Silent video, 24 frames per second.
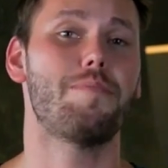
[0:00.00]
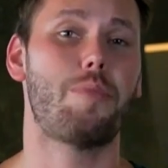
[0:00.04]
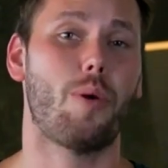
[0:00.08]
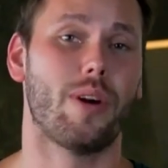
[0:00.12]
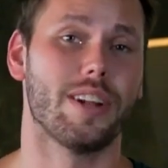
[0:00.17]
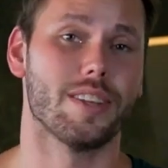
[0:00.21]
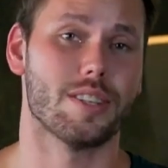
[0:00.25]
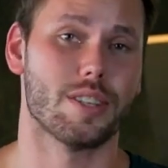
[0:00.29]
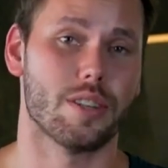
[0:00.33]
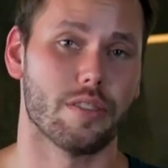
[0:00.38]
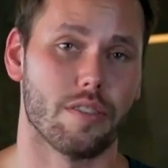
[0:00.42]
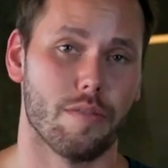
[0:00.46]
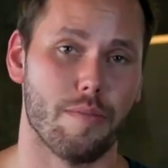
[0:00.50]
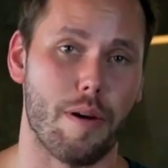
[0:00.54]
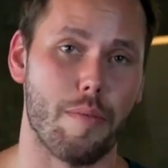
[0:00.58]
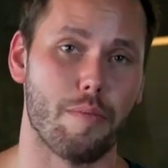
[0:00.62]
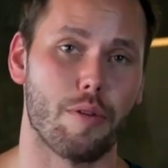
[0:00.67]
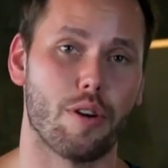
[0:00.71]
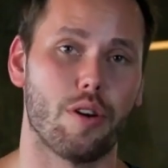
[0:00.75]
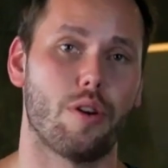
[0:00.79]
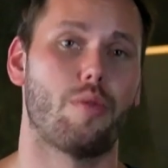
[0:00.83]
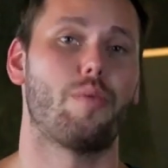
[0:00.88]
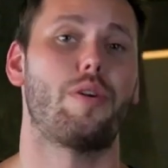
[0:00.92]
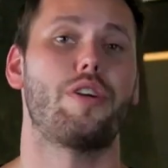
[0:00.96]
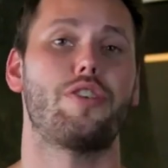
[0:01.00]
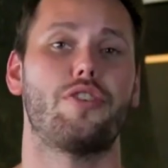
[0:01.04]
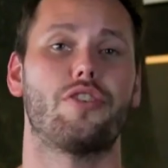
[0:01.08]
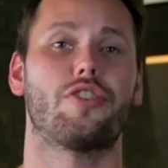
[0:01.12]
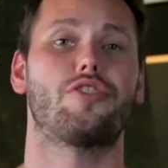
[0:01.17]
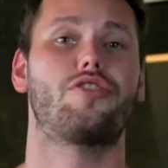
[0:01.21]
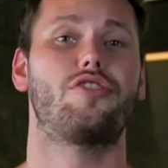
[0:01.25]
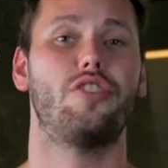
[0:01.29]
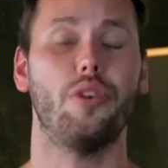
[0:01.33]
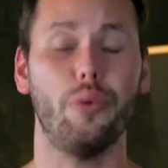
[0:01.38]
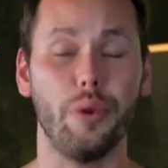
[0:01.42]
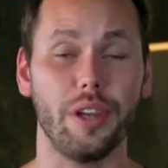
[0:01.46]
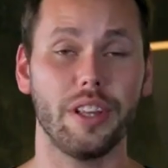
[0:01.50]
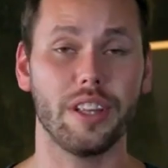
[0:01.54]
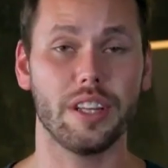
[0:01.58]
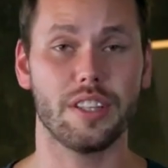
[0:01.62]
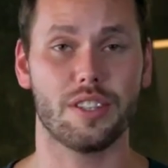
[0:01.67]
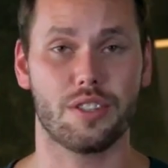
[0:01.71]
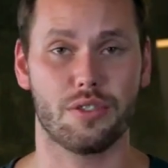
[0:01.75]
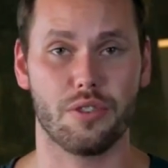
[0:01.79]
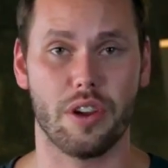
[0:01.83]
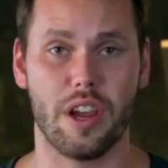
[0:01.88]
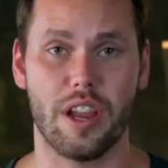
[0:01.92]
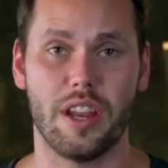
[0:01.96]
points to remember when you're doing
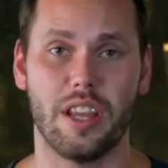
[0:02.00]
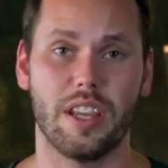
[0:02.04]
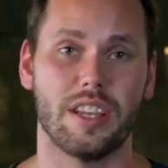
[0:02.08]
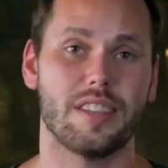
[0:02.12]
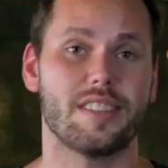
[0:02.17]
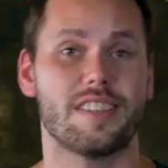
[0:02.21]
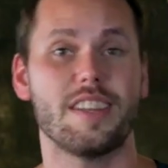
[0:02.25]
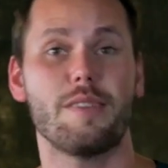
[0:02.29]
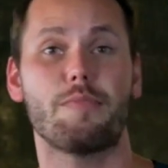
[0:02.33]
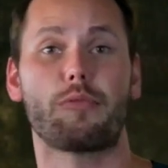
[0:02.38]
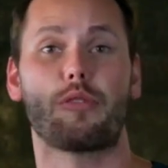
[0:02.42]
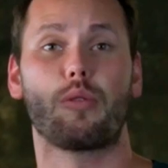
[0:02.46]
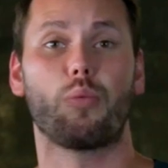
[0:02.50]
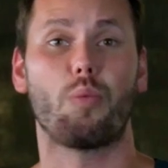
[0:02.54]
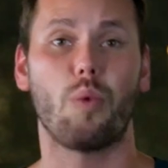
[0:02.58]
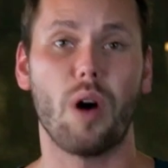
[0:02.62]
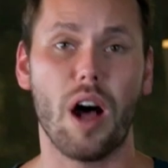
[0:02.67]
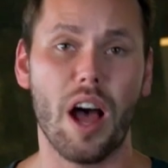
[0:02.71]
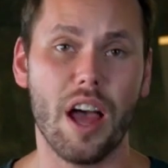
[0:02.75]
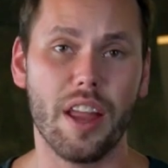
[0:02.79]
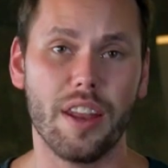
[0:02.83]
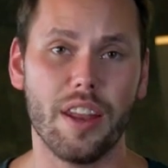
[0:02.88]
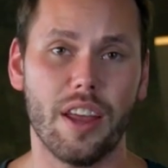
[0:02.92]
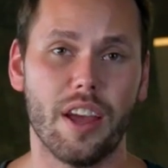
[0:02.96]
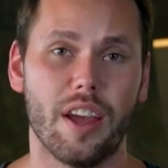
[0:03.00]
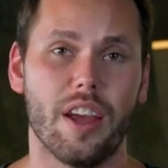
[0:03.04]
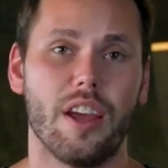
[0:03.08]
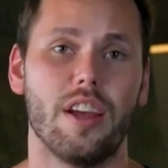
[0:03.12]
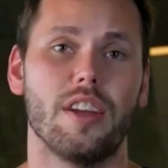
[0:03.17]
this training is number 1,